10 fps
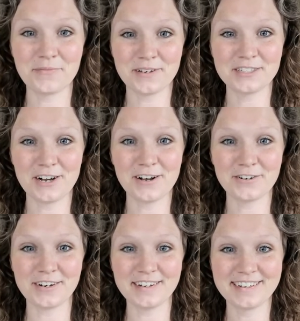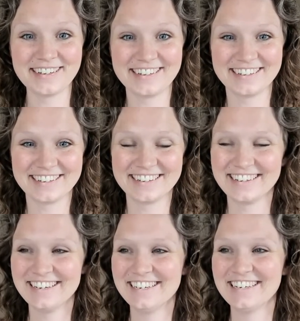chakra.
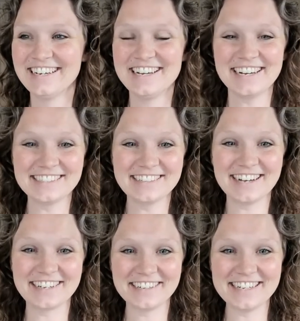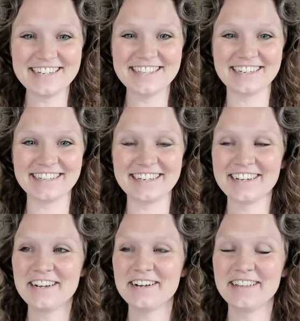It's not good either.
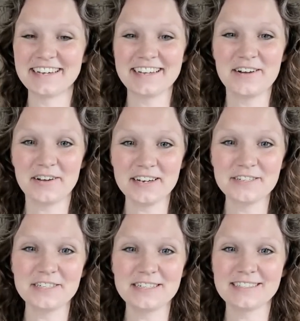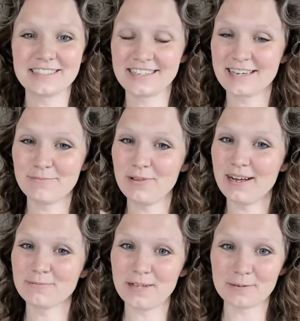Like energies can get
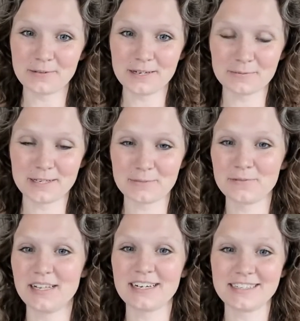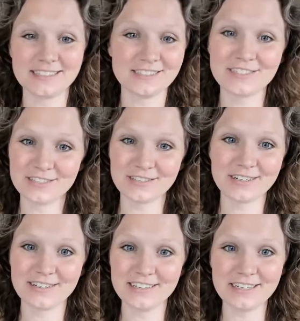blocked, and you're still
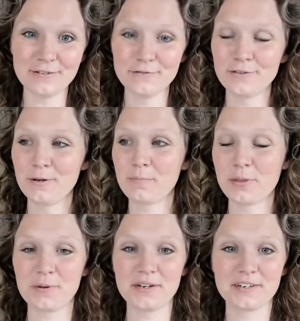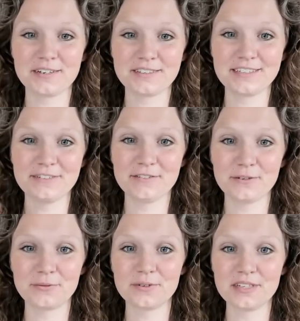gonna live, but you're gonna live
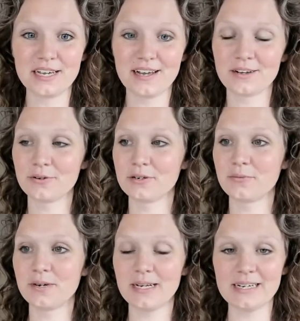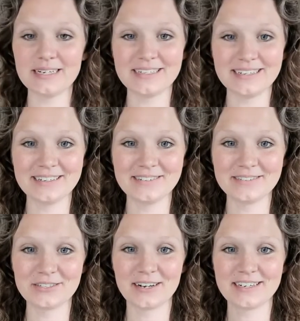in a really awkward way, you
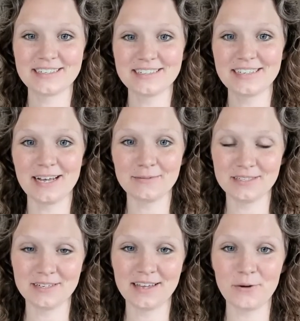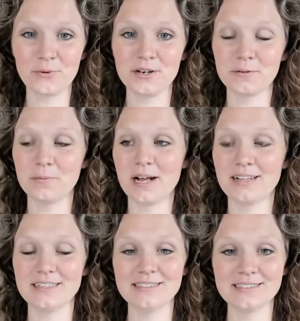know, trying to adapt to that weird
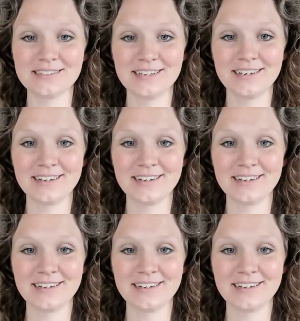balance.